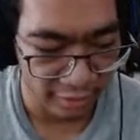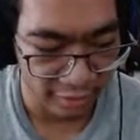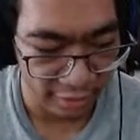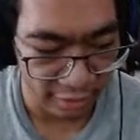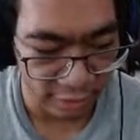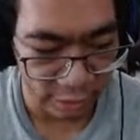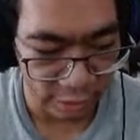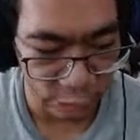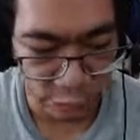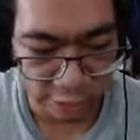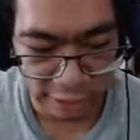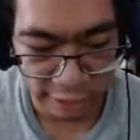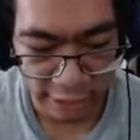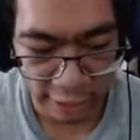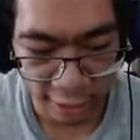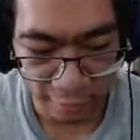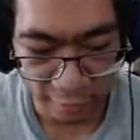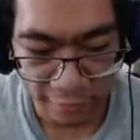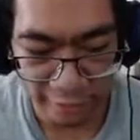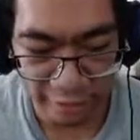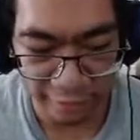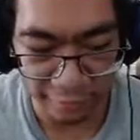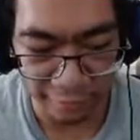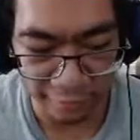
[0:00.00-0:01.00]
Go scalp
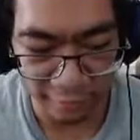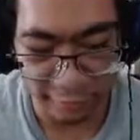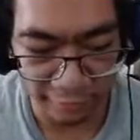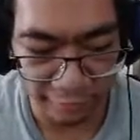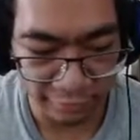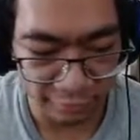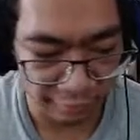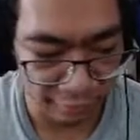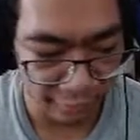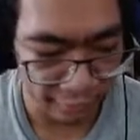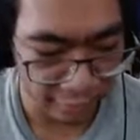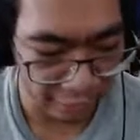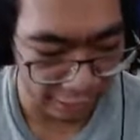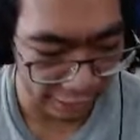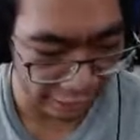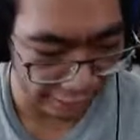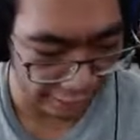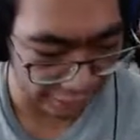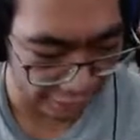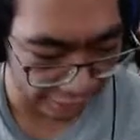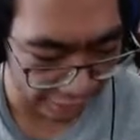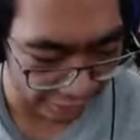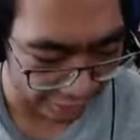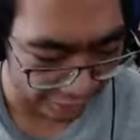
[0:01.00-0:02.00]
them. Why
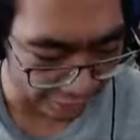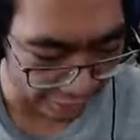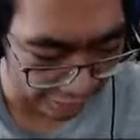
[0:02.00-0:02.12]
don't you?